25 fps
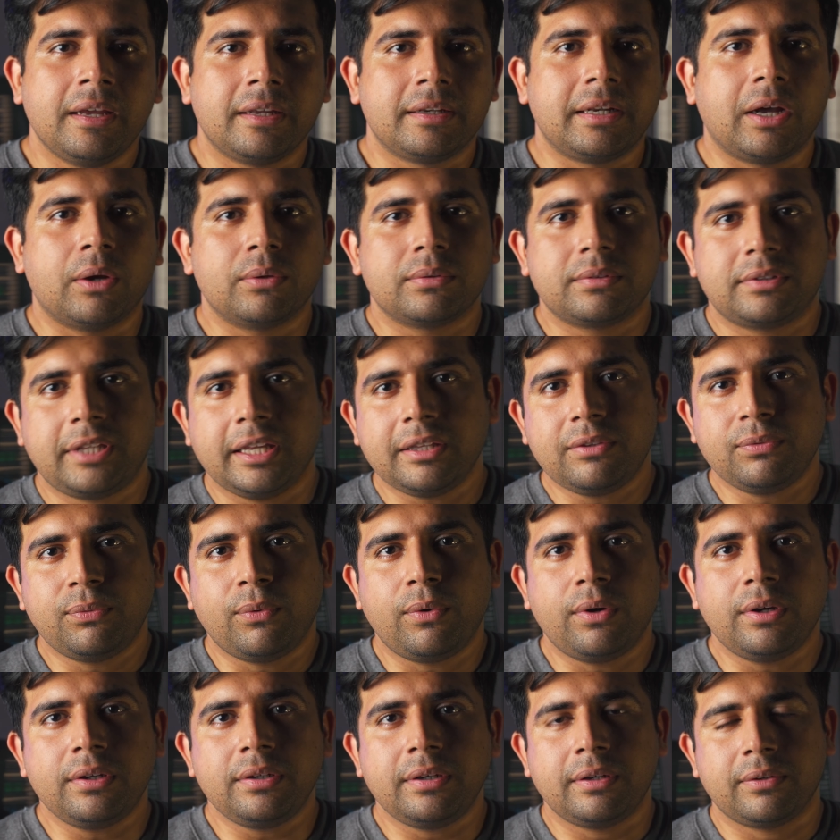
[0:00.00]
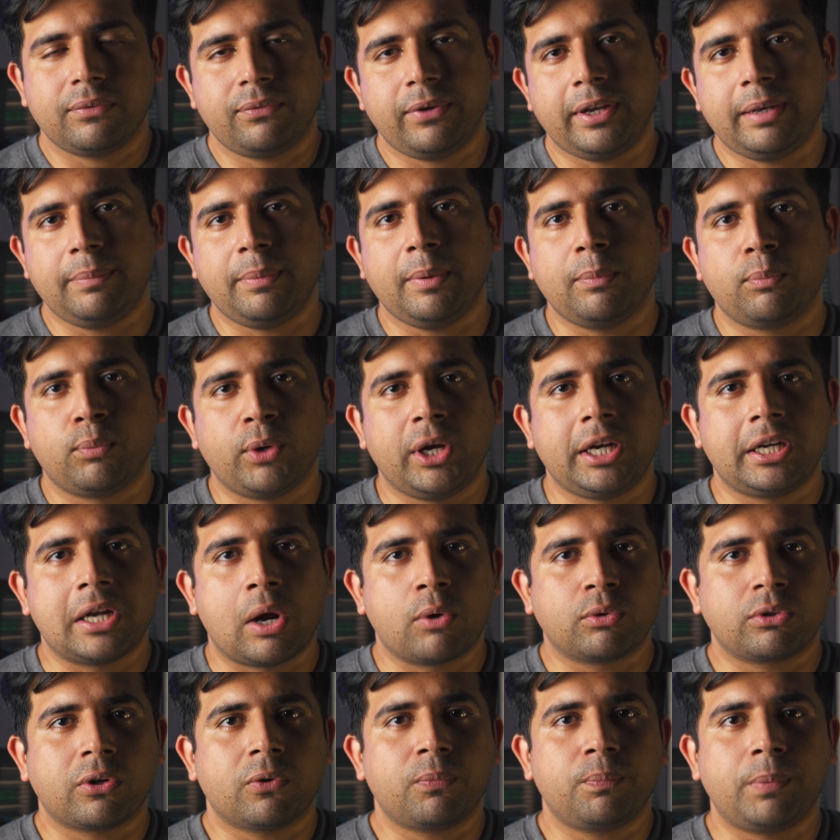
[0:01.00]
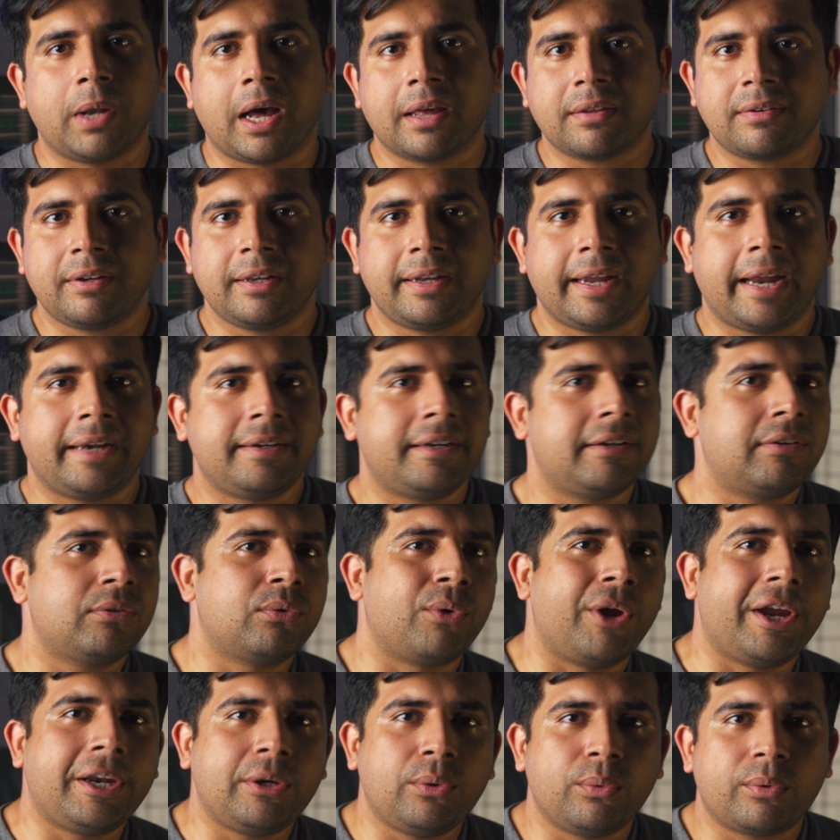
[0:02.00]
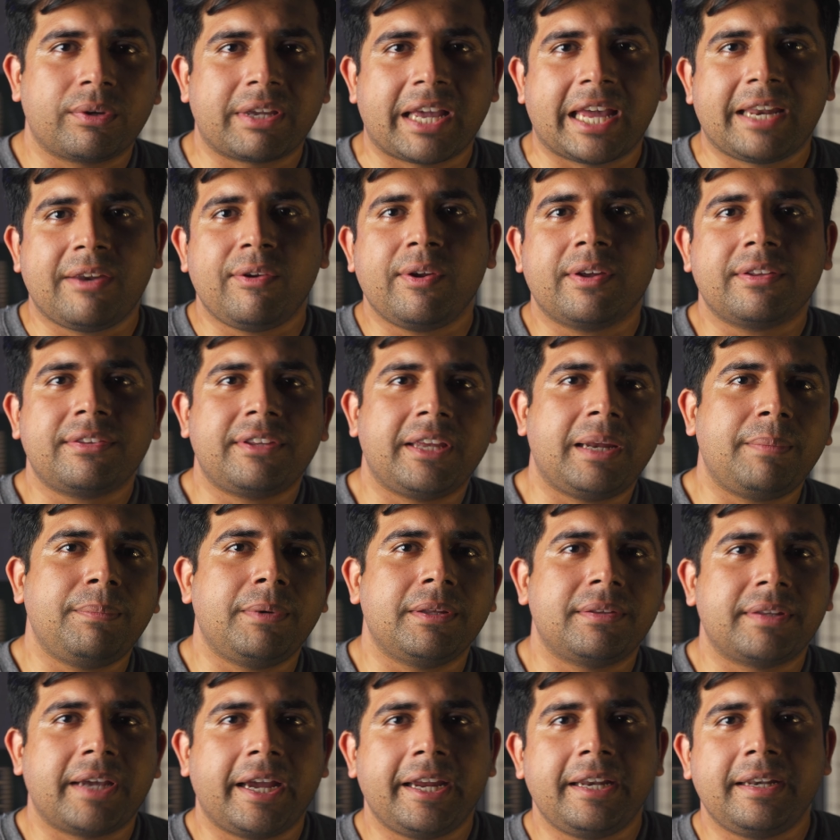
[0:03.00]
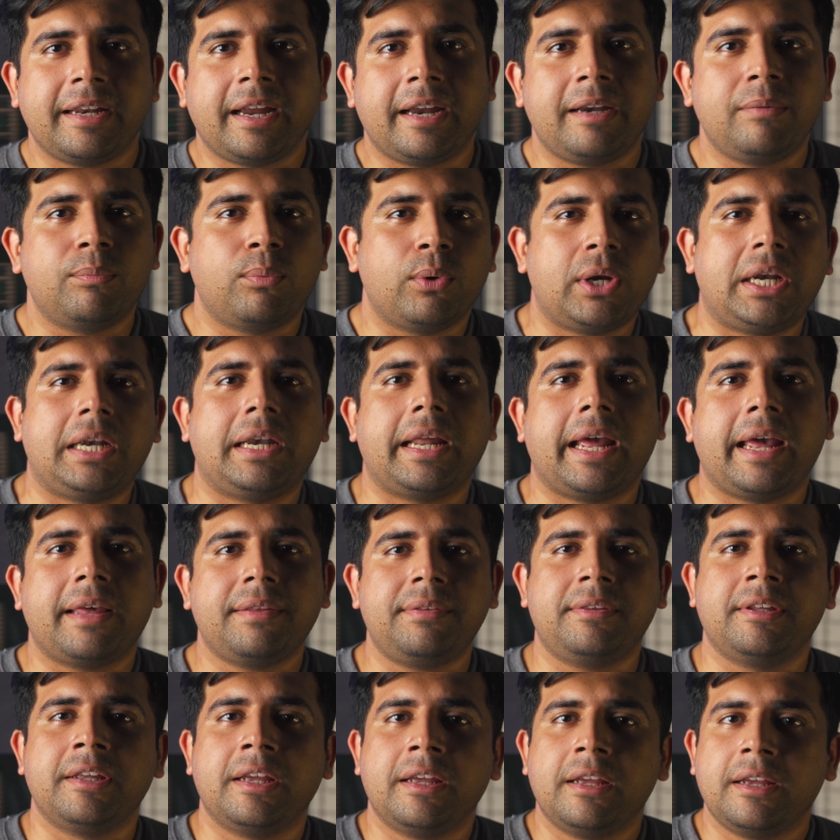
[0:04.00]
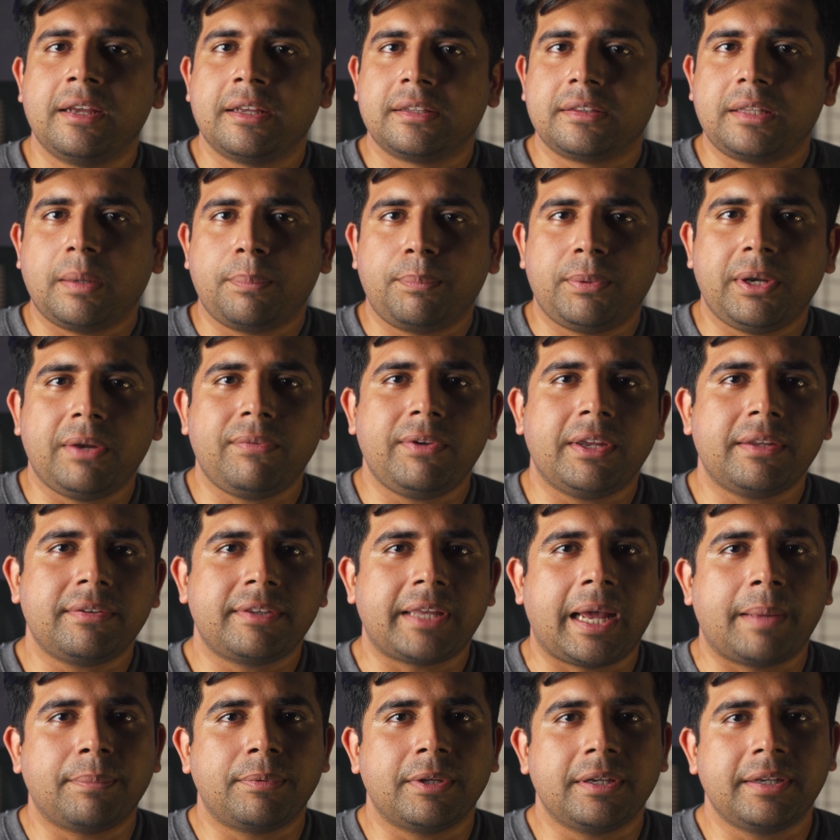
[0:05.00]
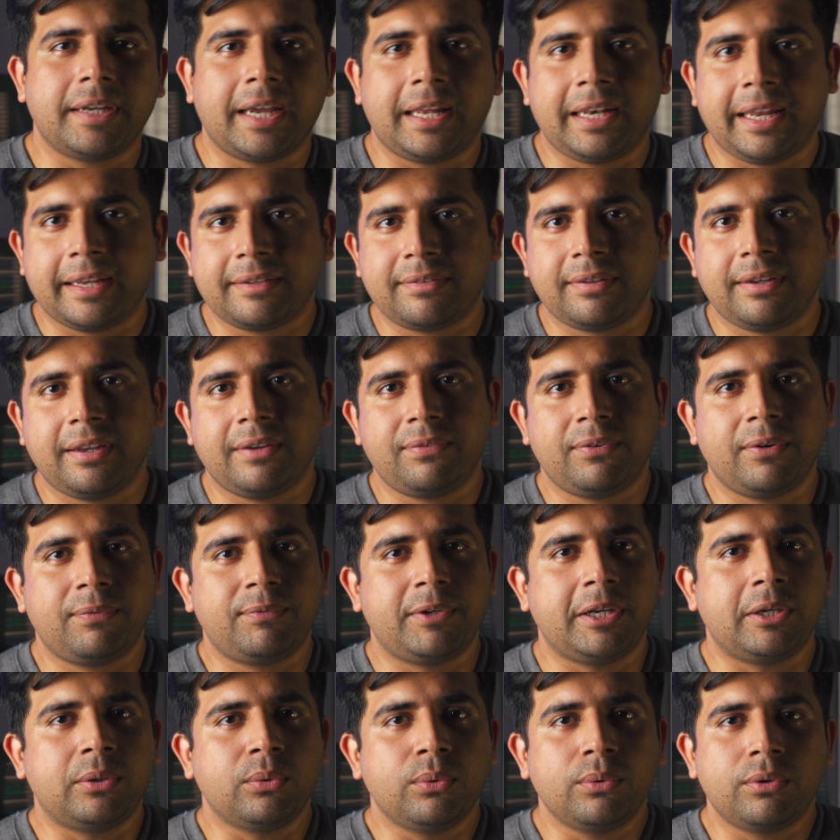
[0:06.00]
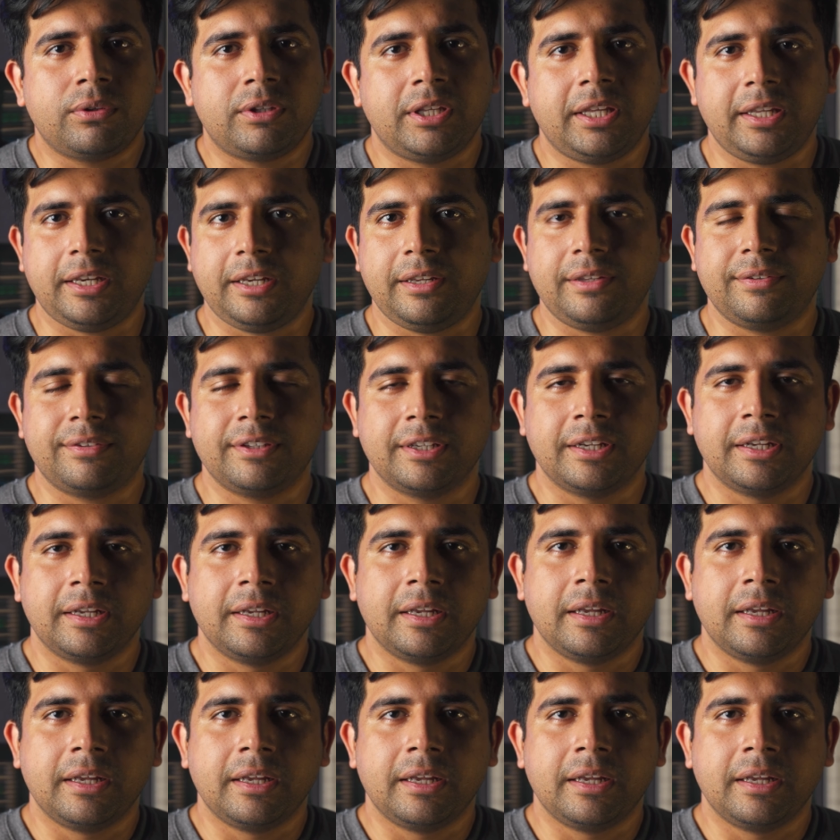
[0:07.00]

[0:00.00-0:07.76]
Now this phone will be built out of plastic and it's going to carry the same design and build as the previous Samsung Galaxy A52 series.